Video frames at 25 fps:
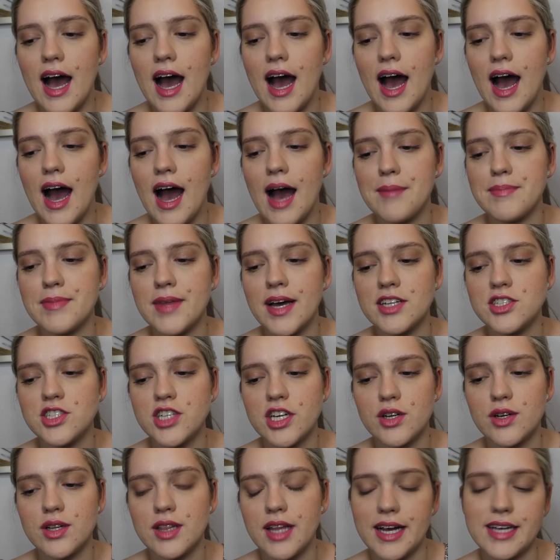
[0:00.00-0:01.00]
I'm not
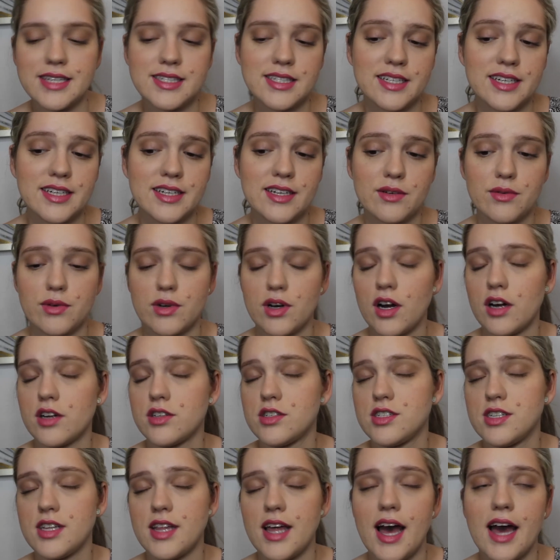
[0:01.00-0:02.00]
generalizing in
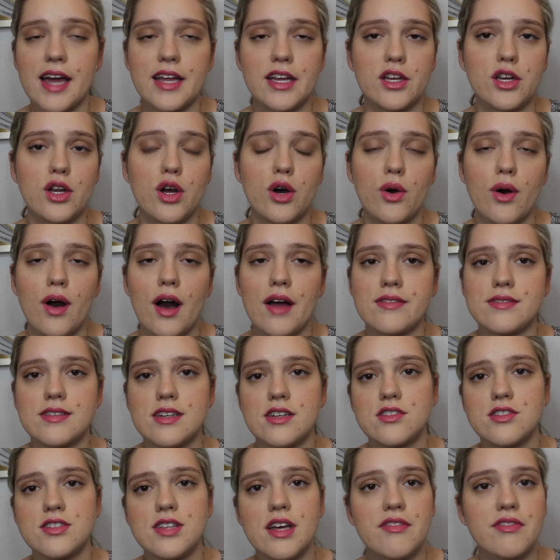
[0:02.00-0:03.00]
regards to that.
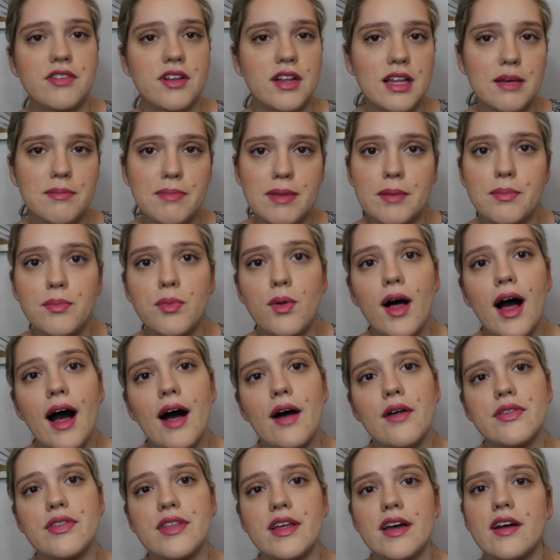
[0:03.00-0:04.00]
There's definitely people
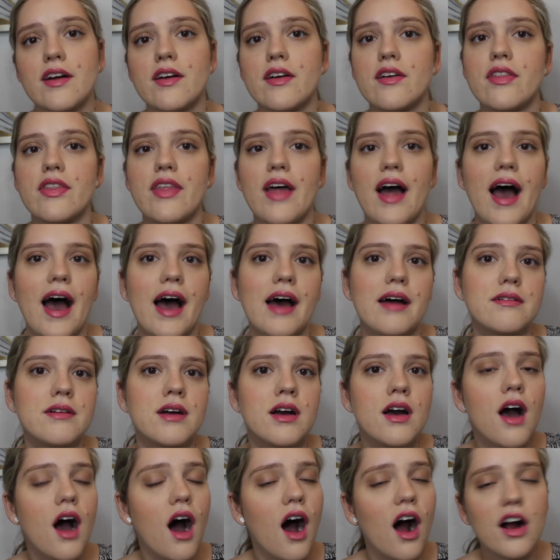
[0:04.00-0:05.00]
out there that
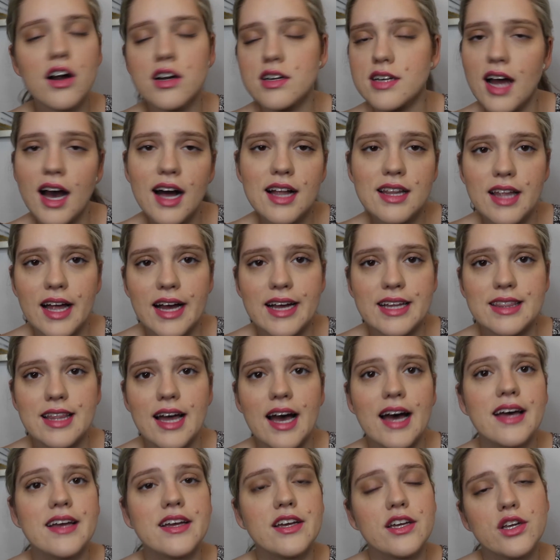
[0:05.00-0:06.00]
are not like
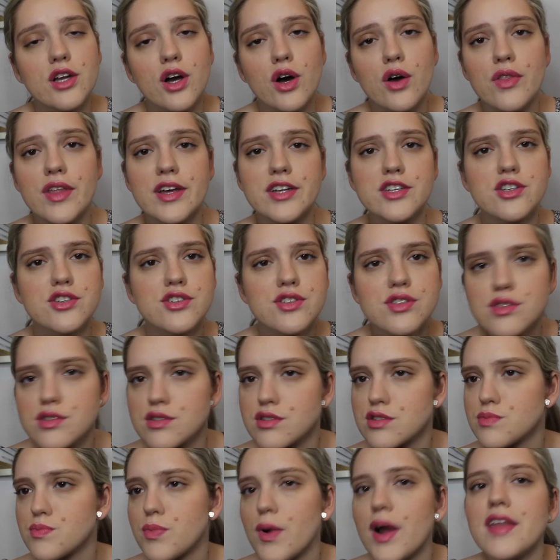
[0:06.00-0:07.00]
that. They just
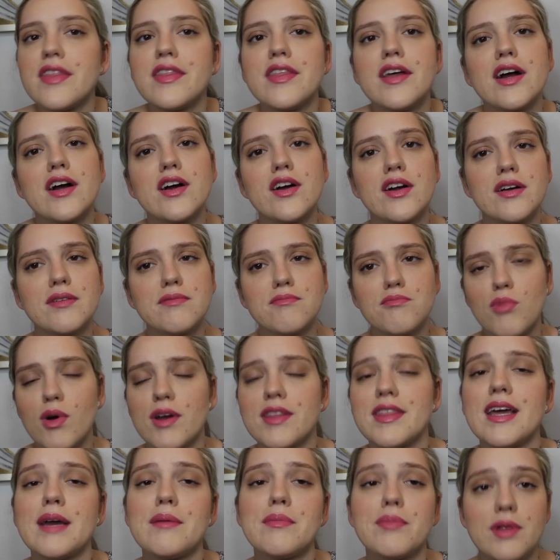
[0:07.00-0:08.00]
spread
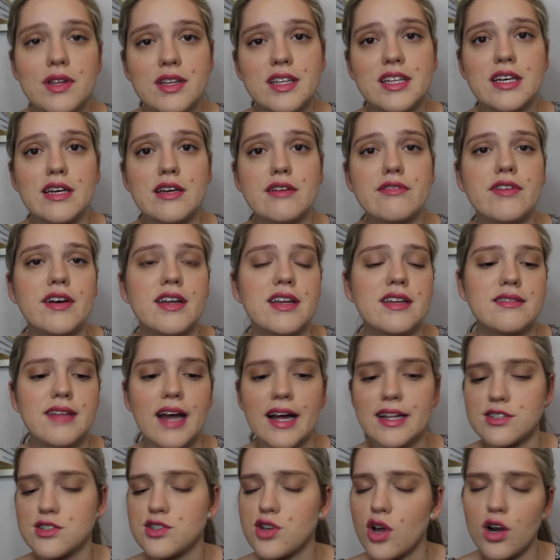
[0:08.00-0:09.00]
what they believe, and
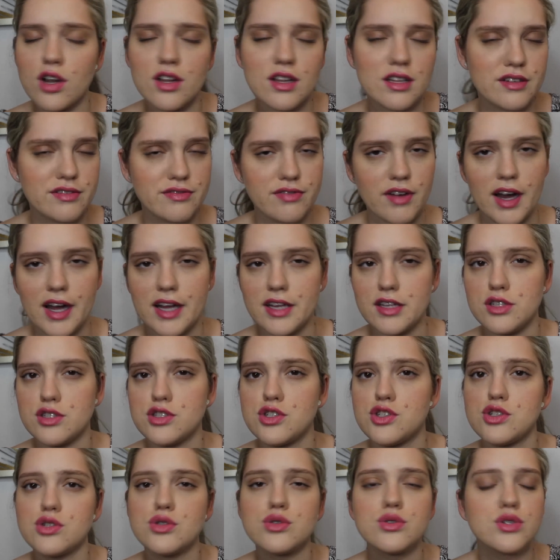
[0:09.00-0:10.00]
that's totally fine.
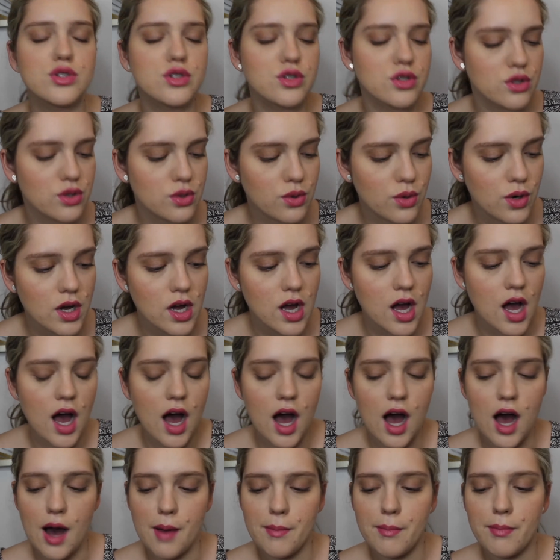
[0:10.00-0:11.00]
Do you?
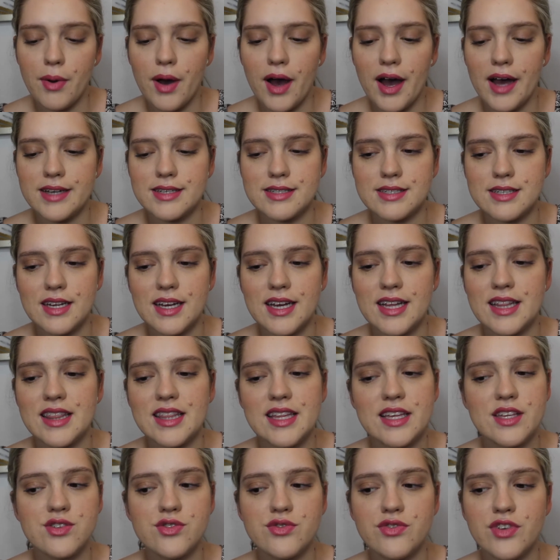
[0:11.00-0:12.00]
But in
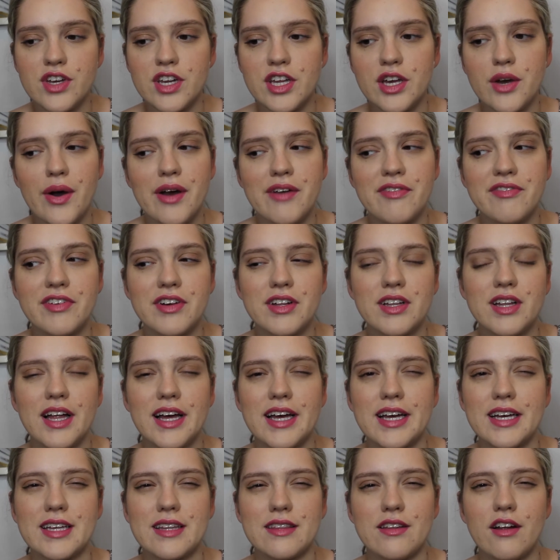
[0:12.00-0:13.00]
this video, I feel
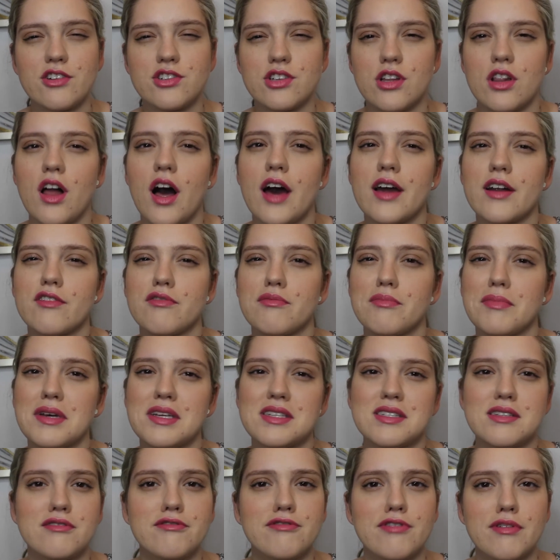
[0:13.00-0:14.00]
like there's a lot of
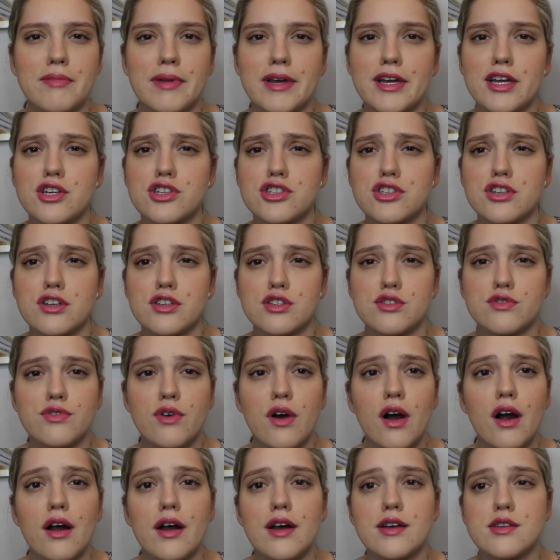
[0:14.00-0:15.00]
misinformation as
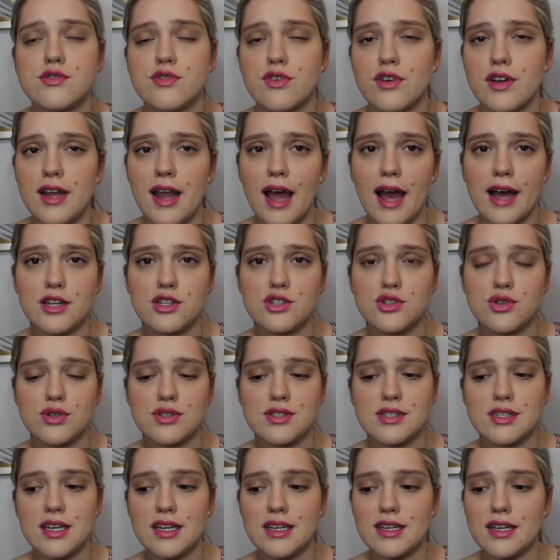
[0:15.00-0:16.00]
far as for natural
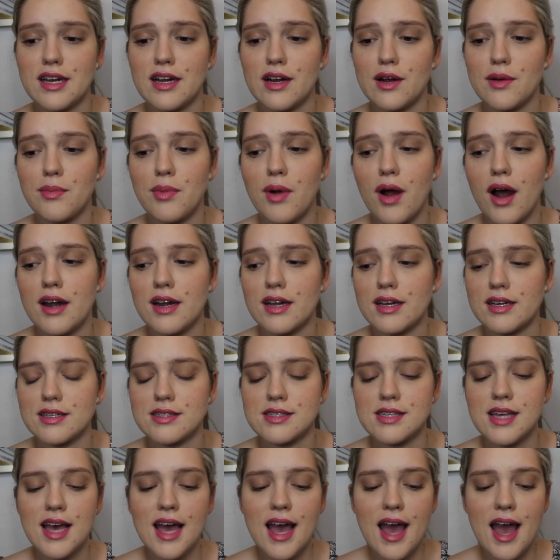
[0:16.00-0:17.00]
skincare
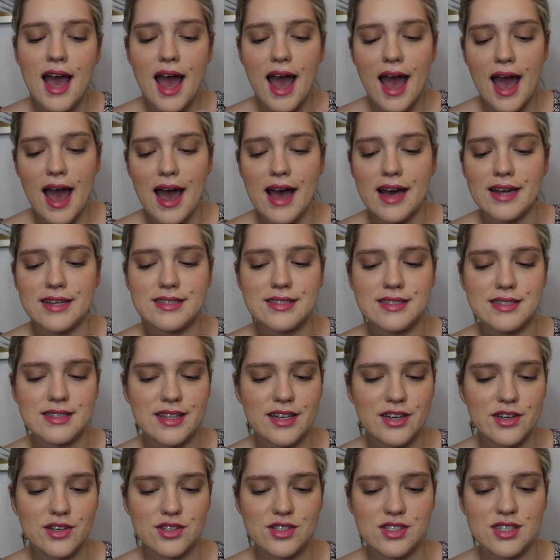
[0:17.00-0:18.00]
products, and
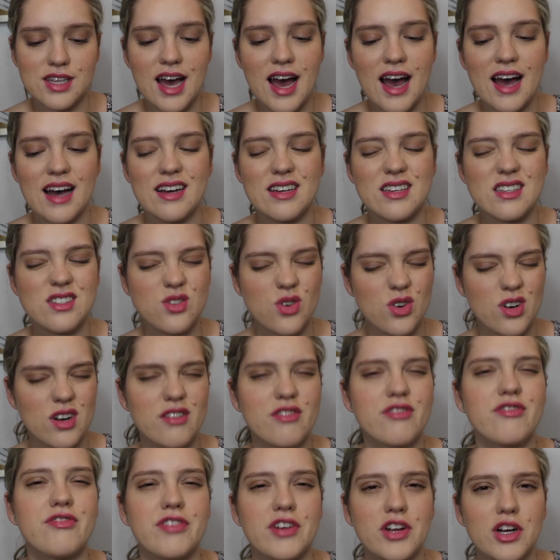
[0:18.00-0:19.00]
there's that sort
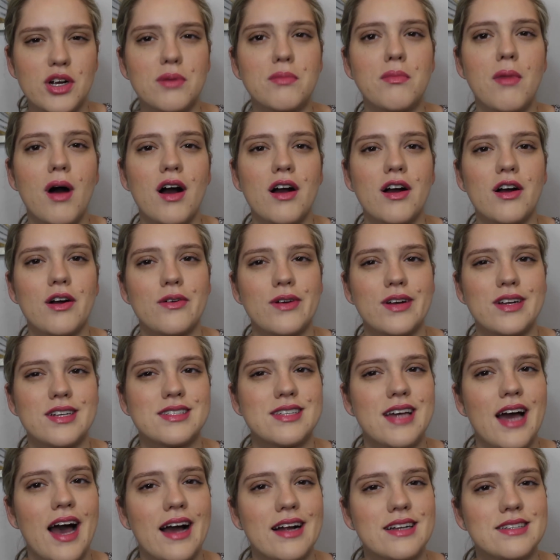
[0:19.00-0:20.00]
of fear-mongering
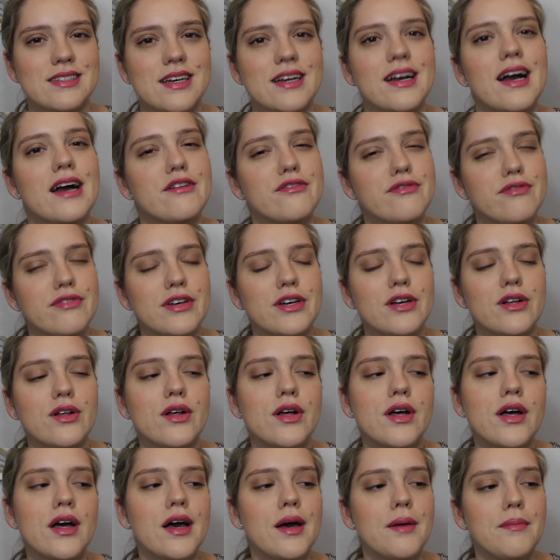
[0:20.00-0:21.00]
tactic, I
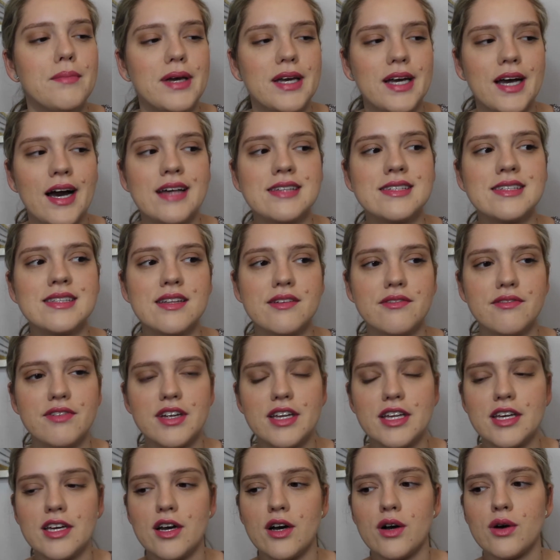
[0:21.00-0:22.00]
feel, because in the
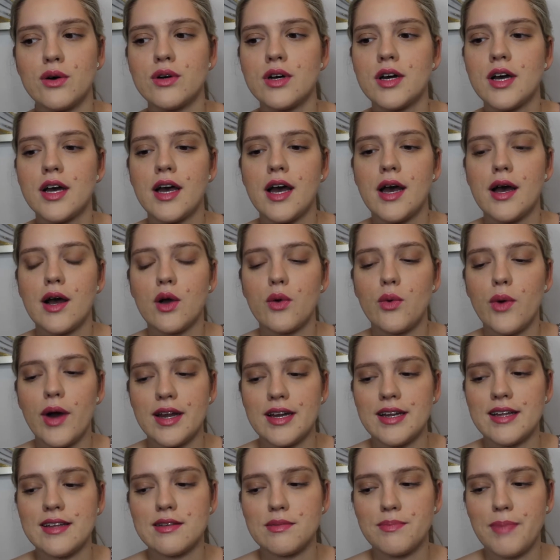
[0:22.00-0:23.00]
video,
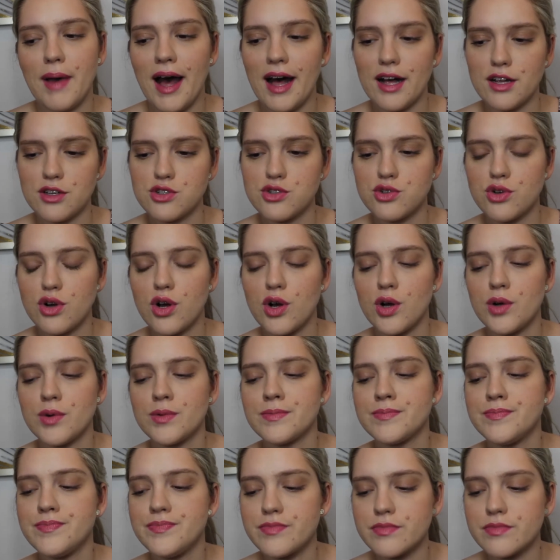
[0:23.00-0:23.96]
Gwyneth Paltrow